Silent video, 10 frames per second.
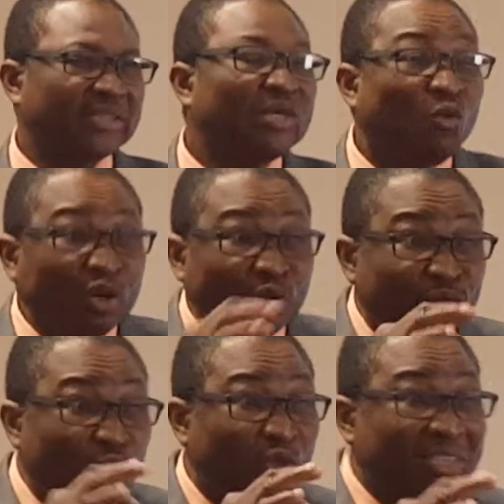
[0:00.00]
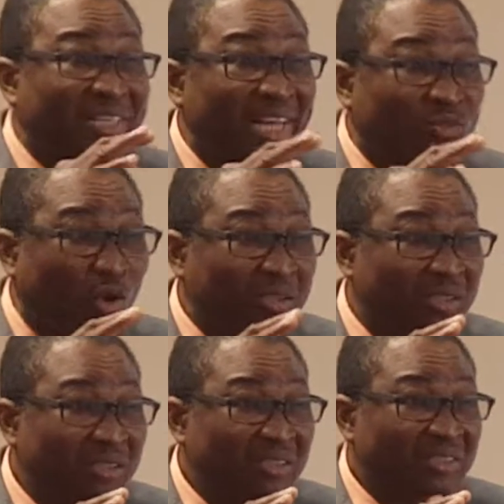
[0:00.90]
The word of God create what?
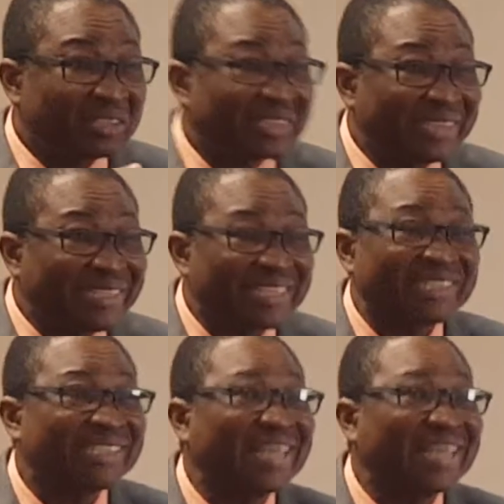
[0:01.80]
Create things.